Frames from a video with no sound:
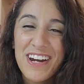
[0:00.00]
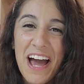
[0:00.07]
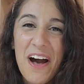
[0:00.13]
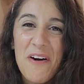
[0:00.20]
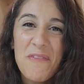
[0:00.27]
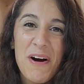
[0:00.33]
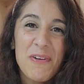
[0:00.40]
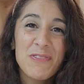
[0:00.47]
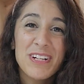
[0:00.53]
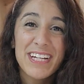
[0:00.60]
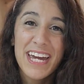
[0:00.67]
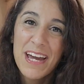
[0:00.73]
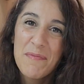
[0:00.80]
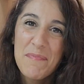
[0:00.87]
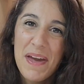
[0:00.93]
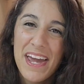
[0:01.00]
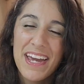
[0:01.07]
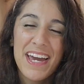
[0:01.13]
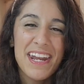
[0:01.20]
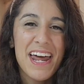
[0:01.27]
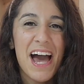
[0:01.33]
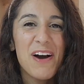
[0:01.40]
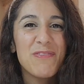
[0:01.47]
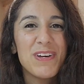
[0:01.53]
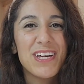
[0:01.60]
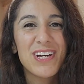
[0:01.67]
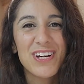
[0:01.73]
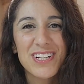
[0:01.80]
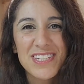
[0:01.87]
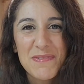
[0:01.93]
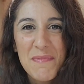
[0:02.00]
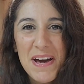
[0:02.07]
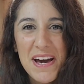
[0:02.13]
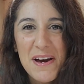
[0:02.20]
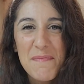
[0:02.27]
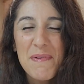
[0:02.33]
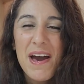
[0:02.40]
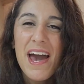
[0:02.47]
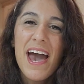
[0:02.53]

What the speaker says: out while we're camping and how we cooked them up